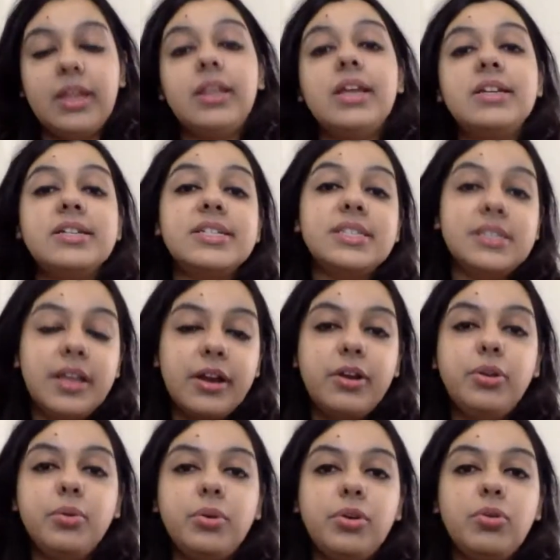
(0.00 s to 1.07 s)
then it is
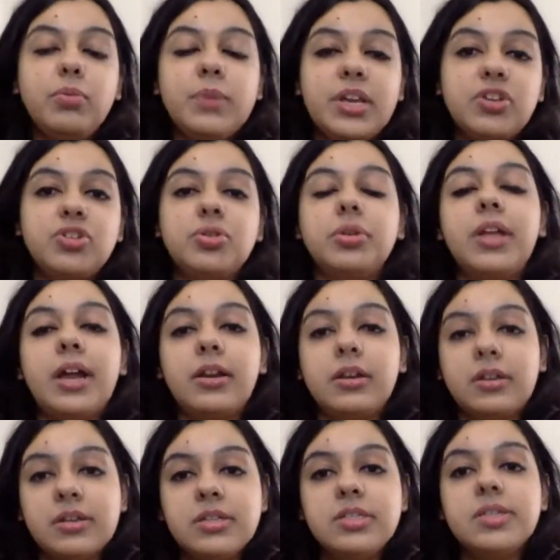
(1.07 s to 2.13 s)
their duty to make sure that
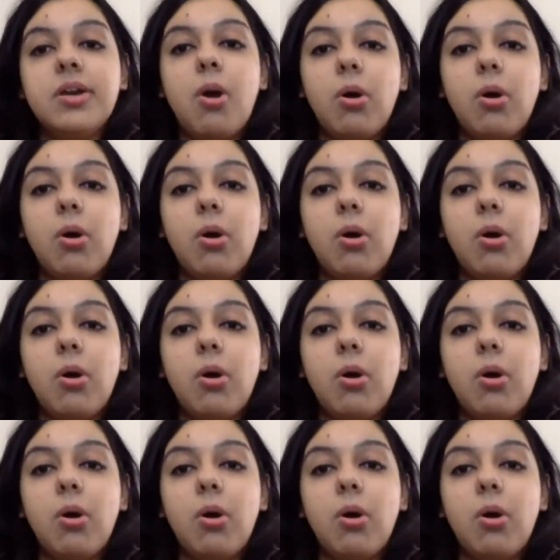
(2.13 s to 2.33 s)
it is